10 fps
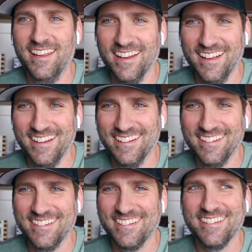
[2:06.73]

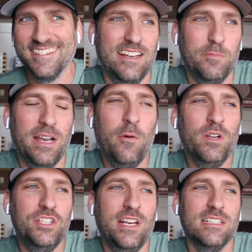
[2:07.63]
yeah, but I
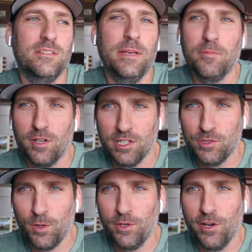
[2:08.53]
want you guys to be able to
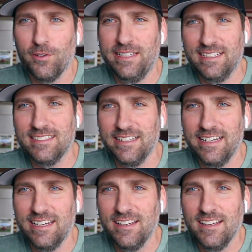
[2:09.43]
control your own
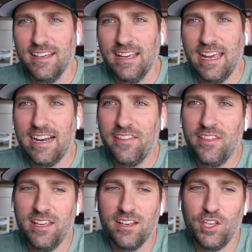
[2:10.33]
destiny. And I
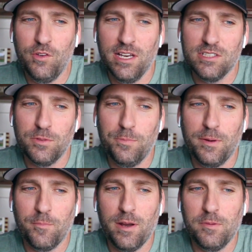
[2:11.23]
think you guys would
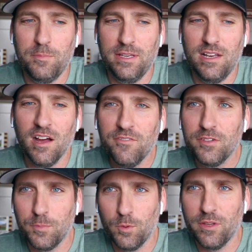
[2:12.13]
probably be
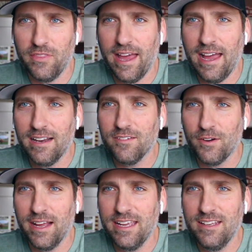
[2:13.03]
comfortable with that,
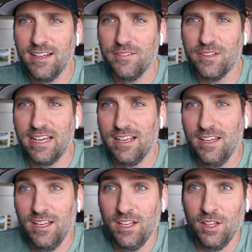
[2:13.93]
right? Of like
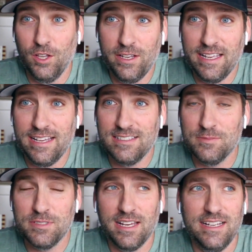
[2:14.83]
looking at
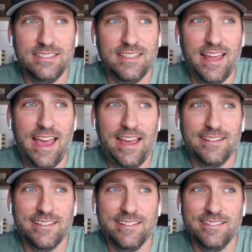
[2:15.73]
some sites
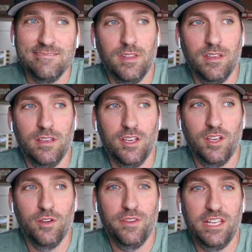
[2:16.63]
that
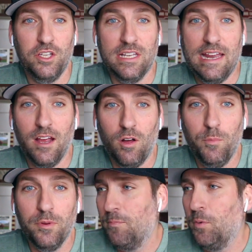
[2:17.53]
you know, that you can
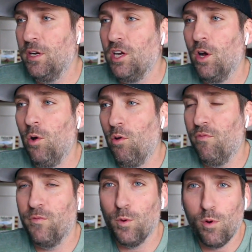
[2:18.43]
help. Put a
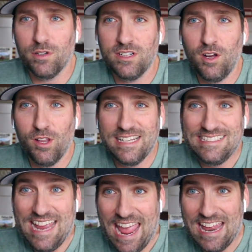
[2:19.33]
goal for worth calling
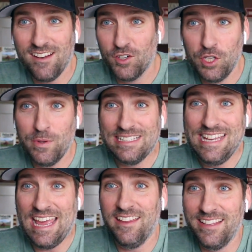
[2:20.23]
10 or doing
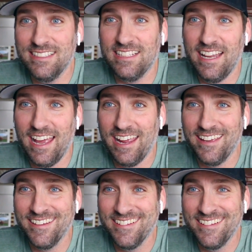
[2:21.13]
10 of these a day.